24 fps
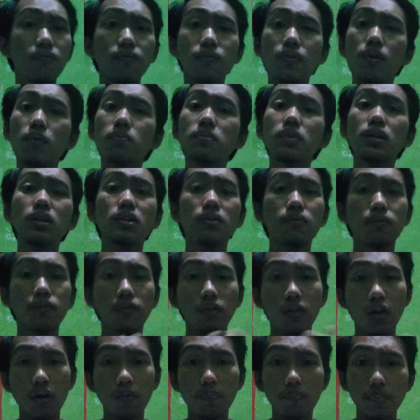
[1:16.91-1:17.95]
from the
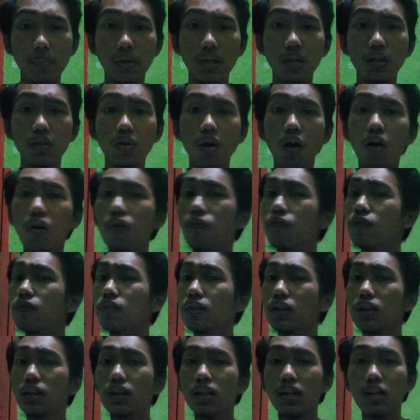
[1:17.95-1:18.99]
development of
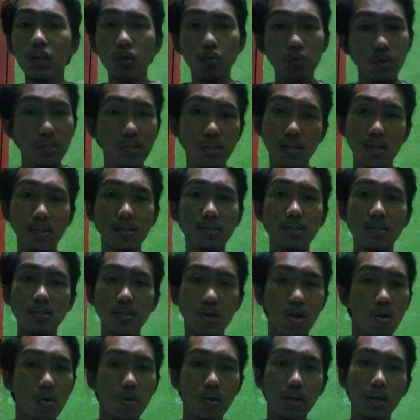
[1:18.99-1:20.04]
linguistic
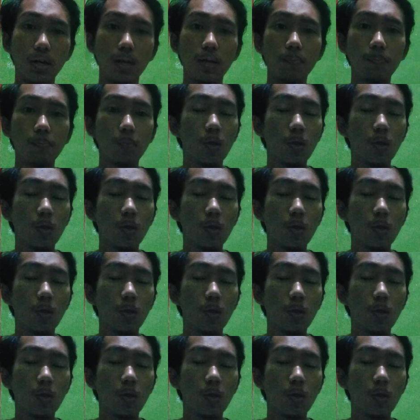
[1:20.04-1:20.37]
theory,